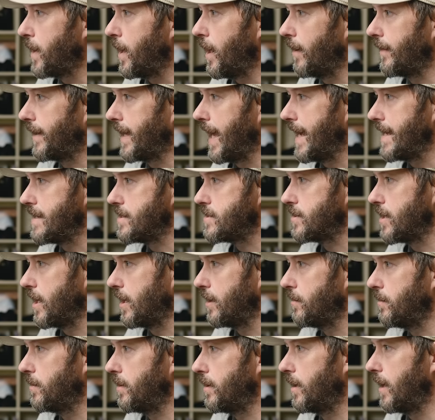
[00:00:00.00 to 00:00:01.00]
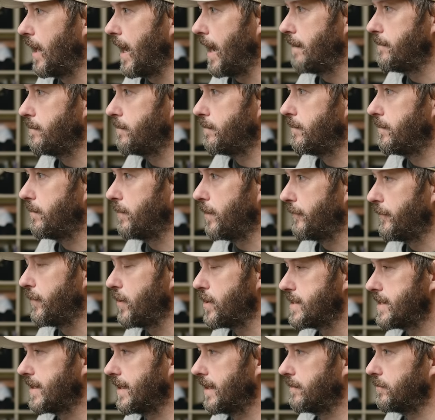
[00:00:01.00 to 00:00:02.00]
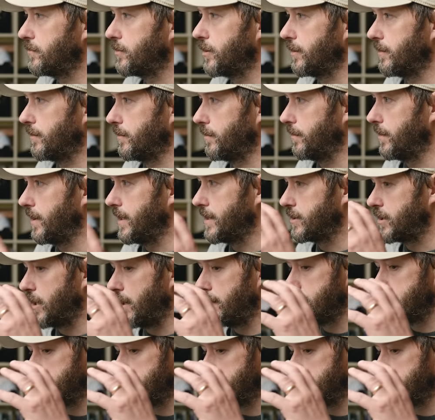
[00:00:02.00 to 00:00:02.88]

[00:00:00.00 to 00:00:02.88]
Okay, so I'm, the first thing I'm going to do is go